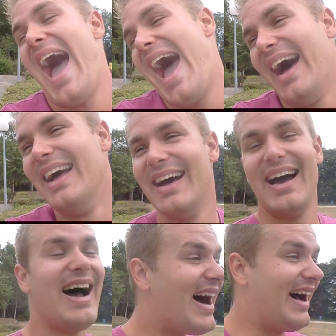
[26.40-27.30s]

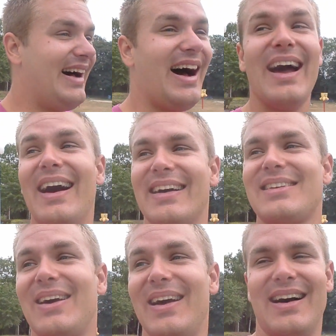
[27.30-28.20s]
I
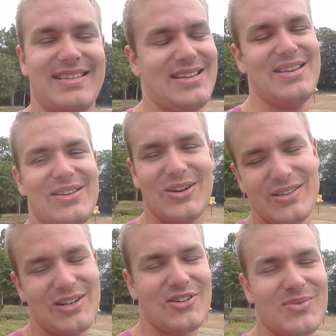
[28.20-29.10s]
ask. So
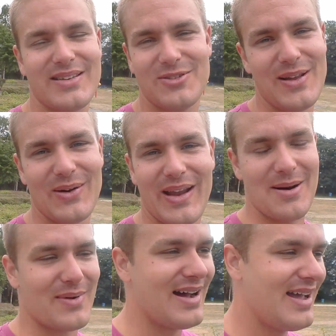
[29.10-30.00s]
she doesn't want to be on
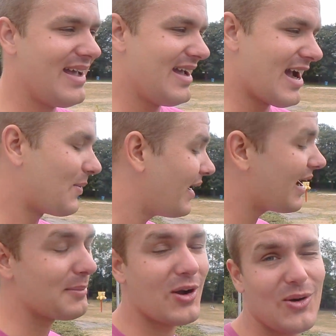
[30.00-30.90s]
camera. Anyway,
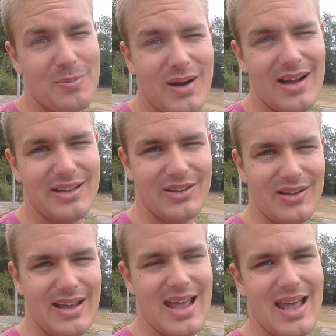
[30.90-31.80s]
I'm going by
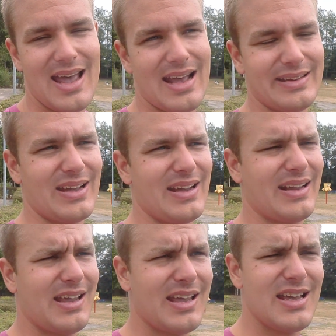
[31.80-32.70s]
at a
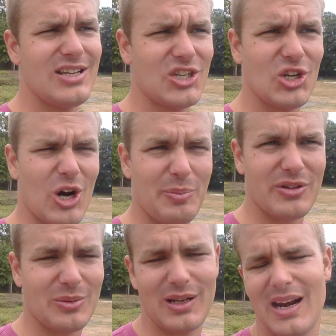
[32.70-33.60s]
cake shop or
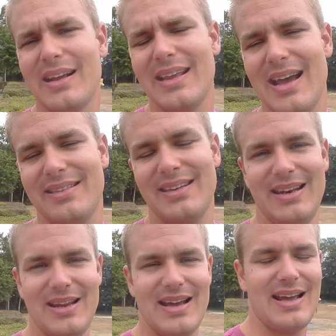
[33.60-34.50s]
something like that
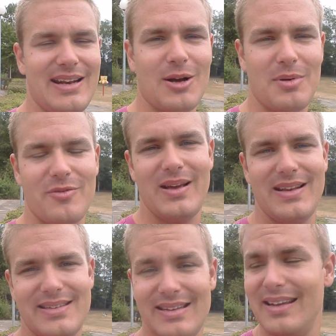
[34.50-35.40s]
in a couple of minutes.